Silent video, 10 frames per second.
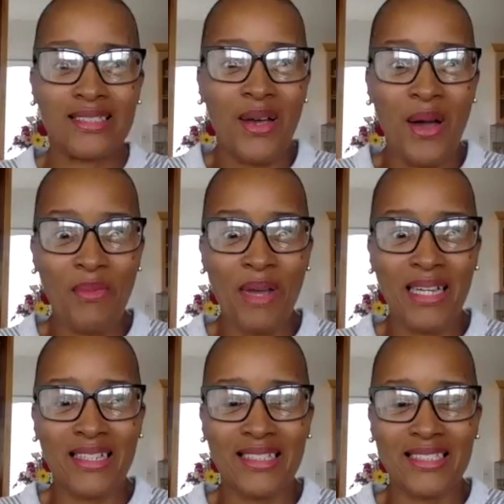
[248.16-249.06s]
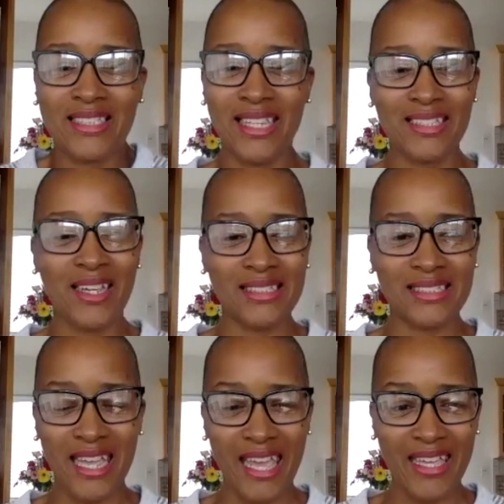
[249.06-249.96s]
Oh my goodness. She and her
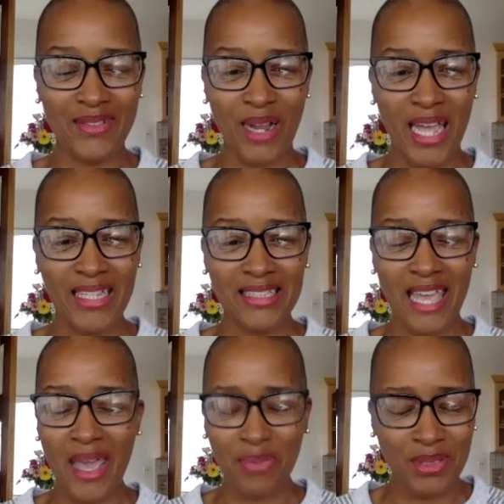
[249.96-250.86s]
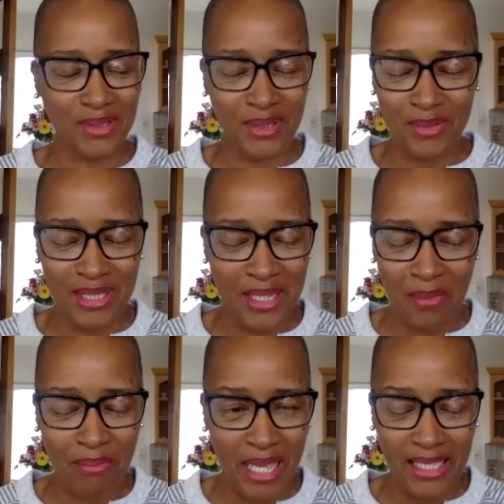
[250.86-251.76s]
dad, right? Absolutely
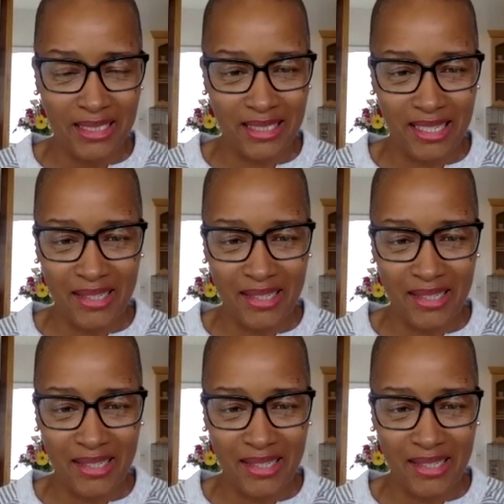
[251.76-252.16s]
amazing.